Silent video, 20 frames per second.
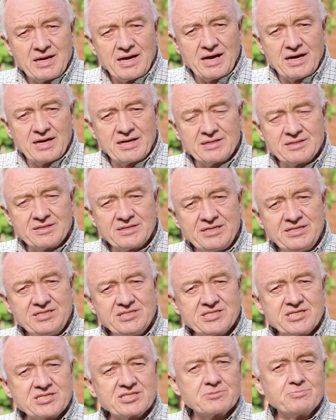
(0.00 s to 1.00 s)
And
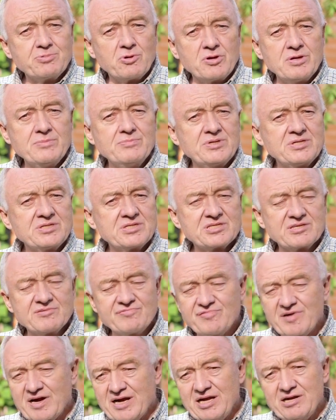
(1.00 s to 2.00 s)
these disappointments, the
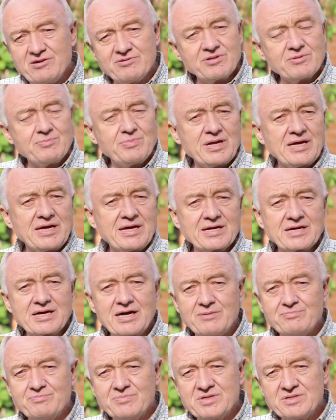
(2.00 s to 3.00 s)
failure of the Blair
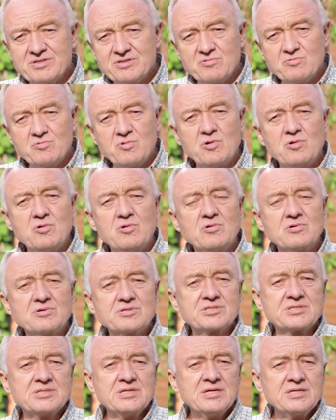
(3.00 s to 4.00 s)
government, the
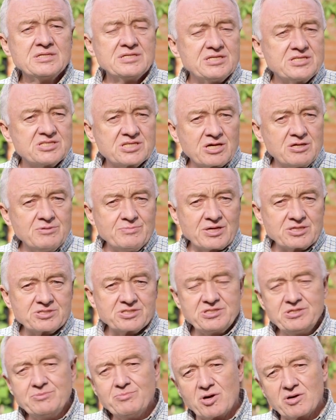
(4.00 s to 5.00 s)
wars, did so
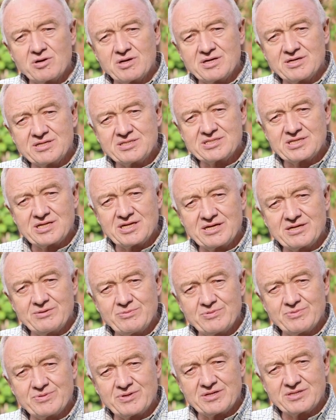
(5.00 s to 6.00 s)
much to demoralise the
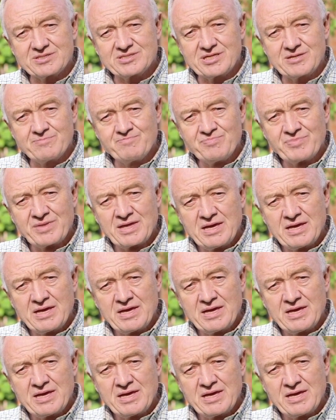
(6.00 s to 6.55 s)
Labour Party.